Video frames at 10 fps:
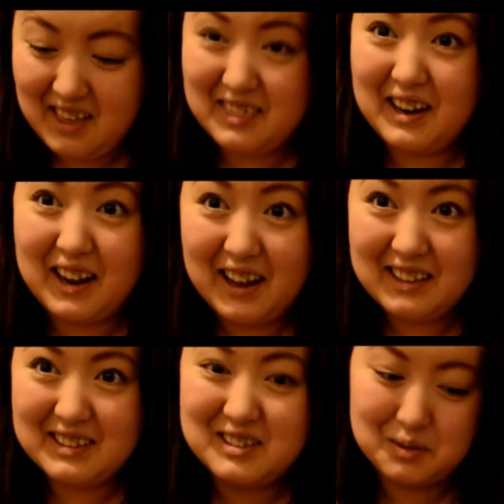that I
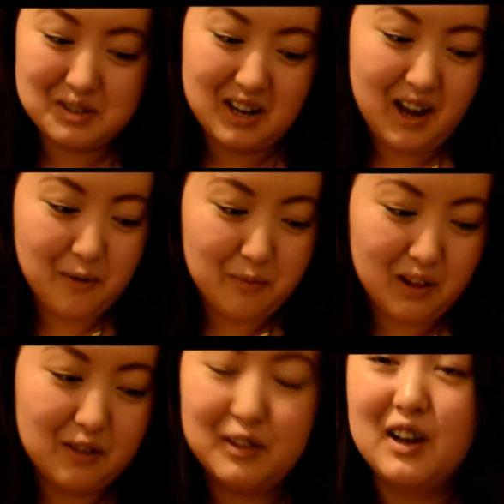got these, which I
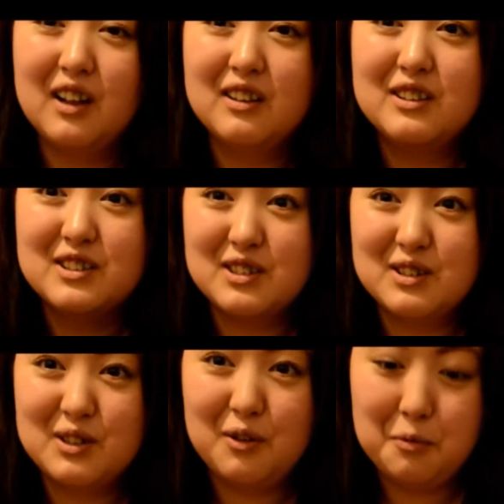love the colors. They're
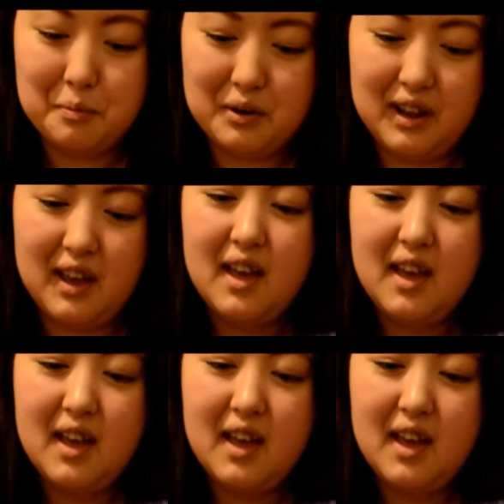so pretty.